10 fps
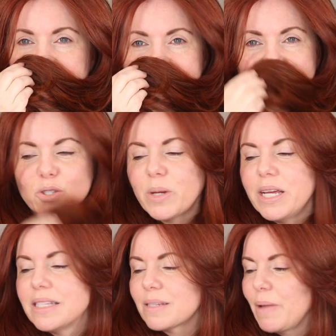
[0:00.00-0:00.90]

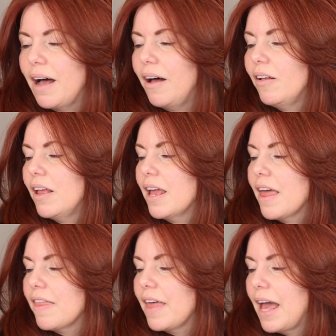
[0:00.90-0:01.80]
sweet smell
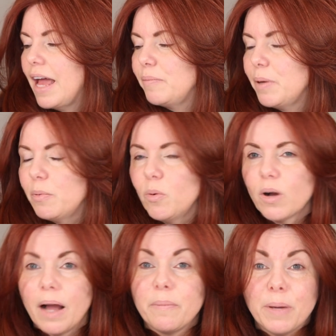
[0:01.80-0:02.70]
that
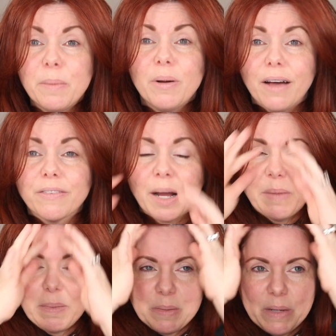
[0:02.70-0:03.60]
people have come
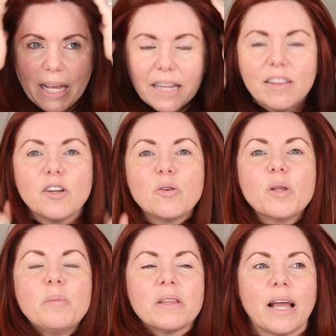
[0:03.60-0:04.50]
up to me and
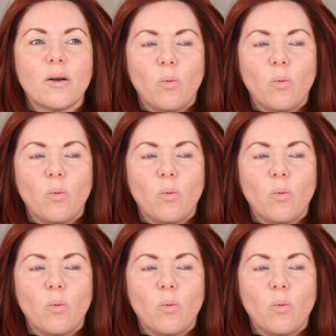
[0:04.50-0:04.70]
literally been like,